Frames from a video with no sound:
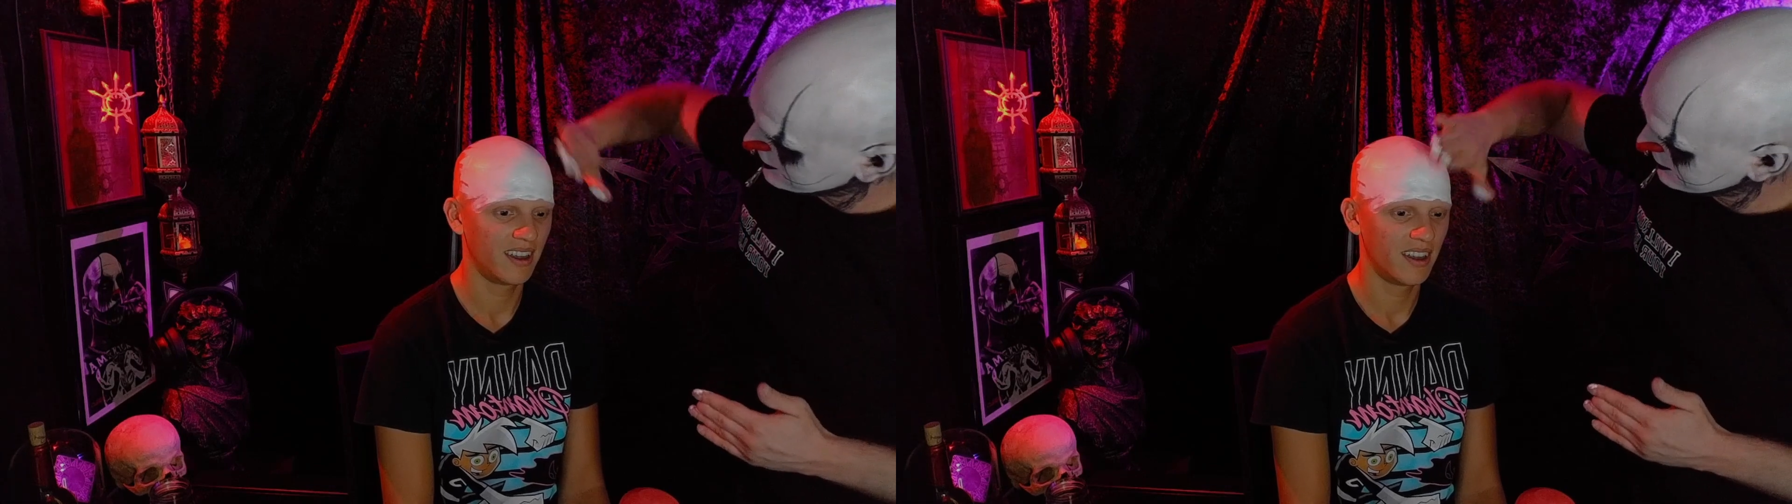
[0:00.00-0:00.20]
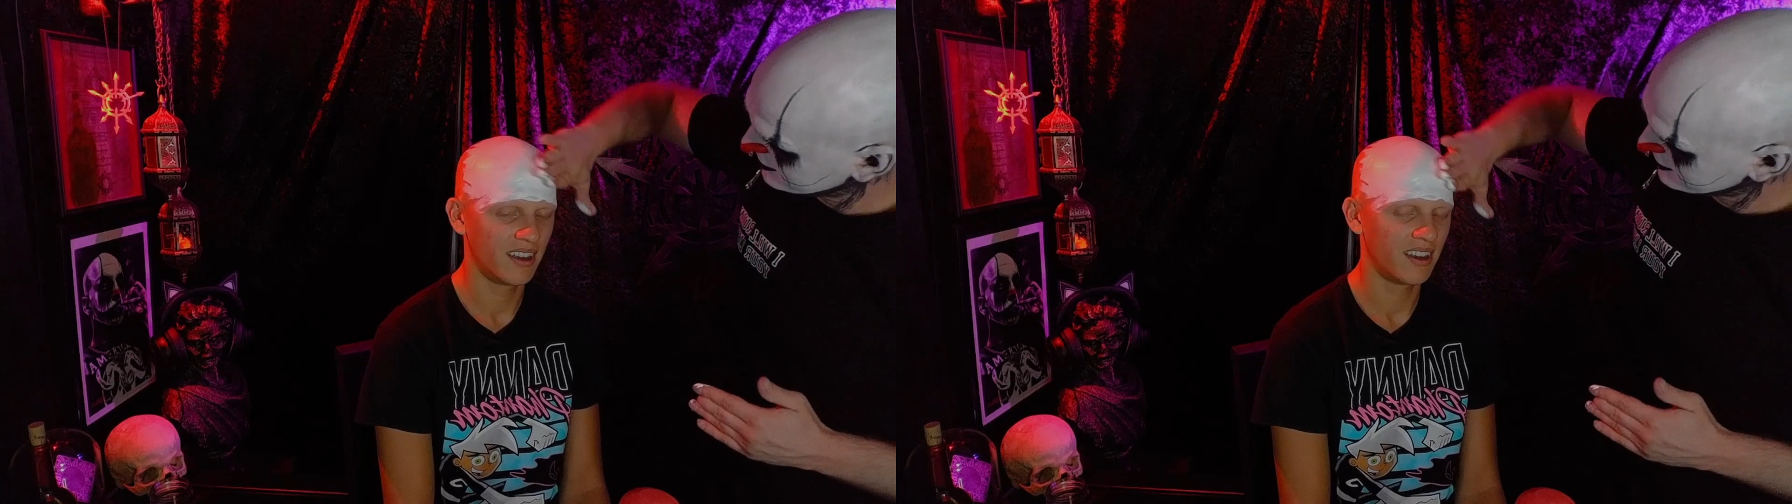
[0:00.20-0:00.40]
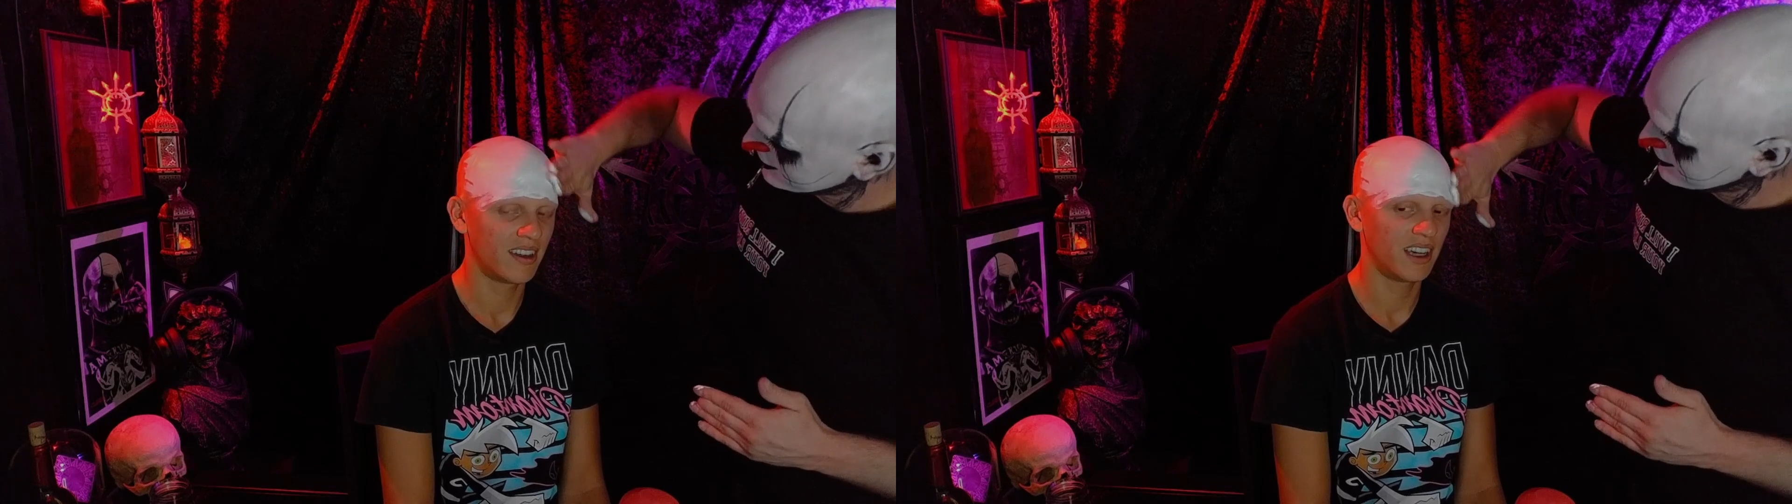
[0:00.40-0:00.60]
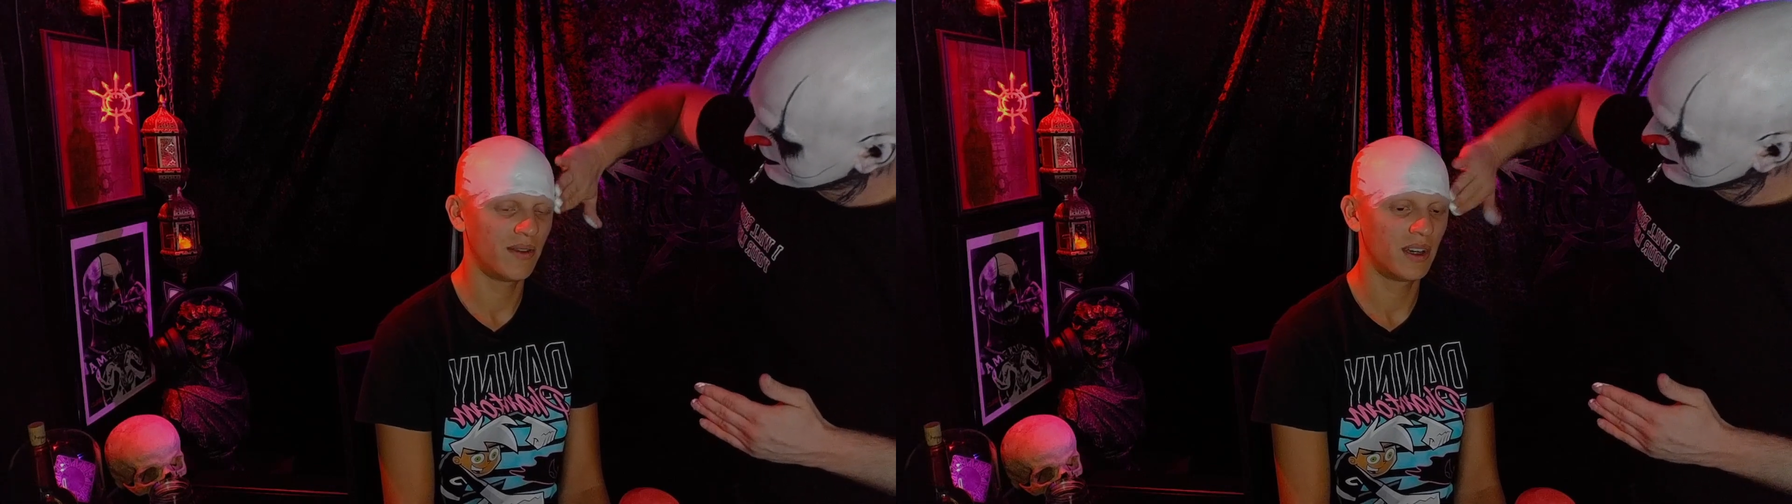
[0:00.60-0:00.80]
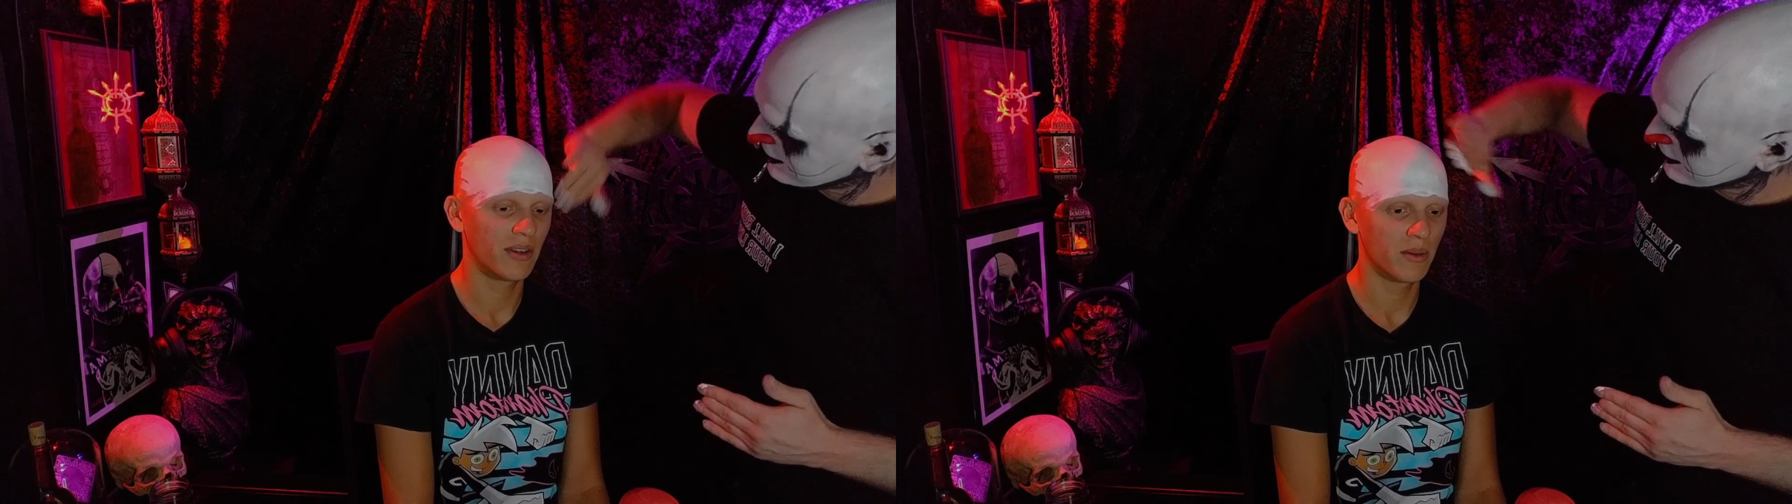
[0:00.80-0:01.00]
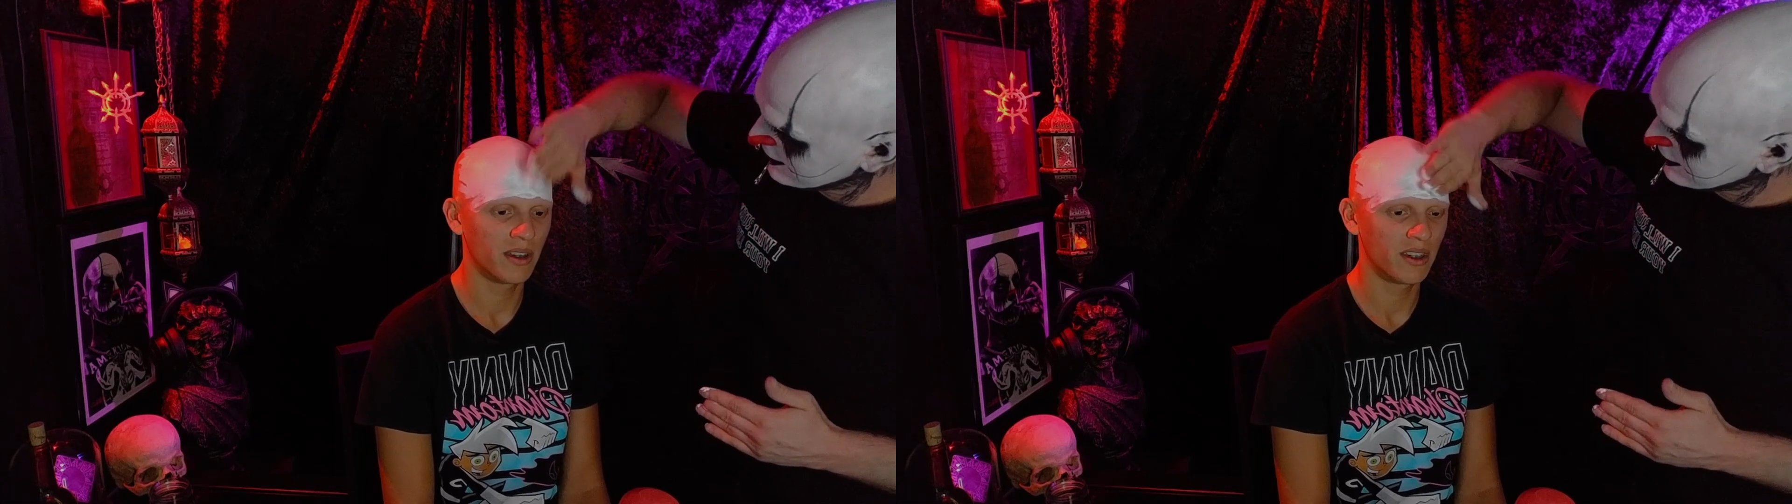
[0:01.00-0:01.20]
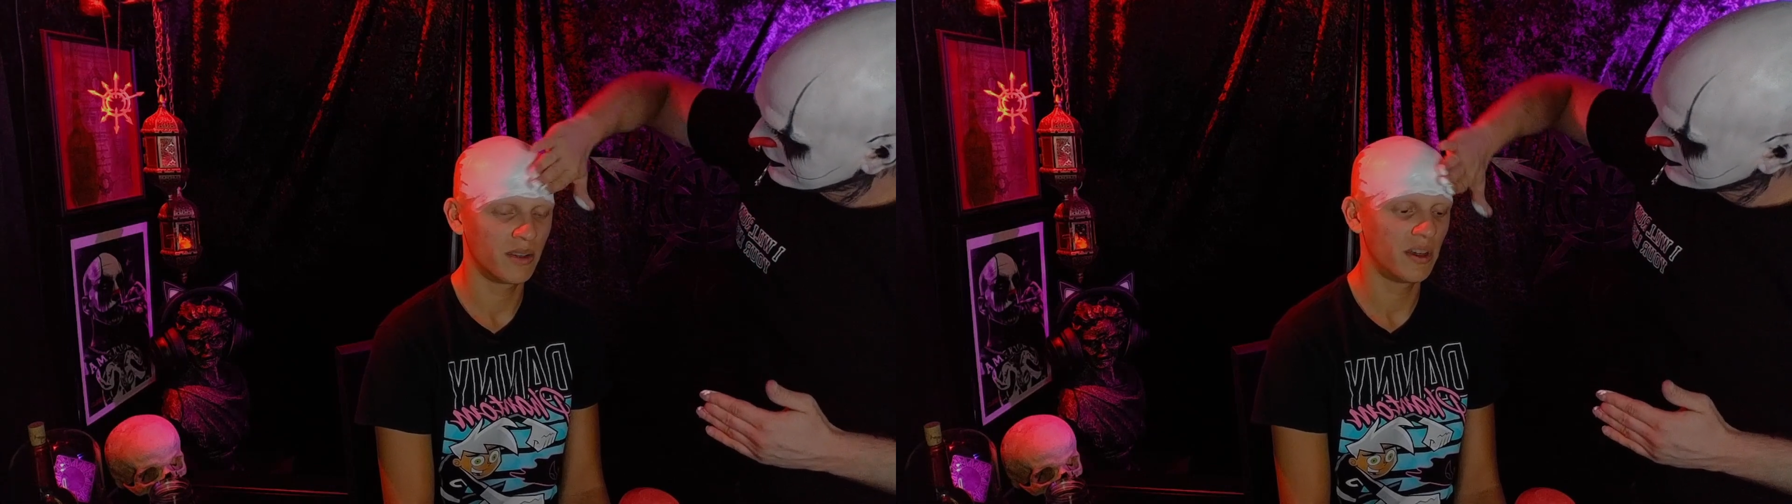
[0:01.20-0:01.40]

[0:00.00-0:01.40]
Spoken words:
Yeah, I've never been in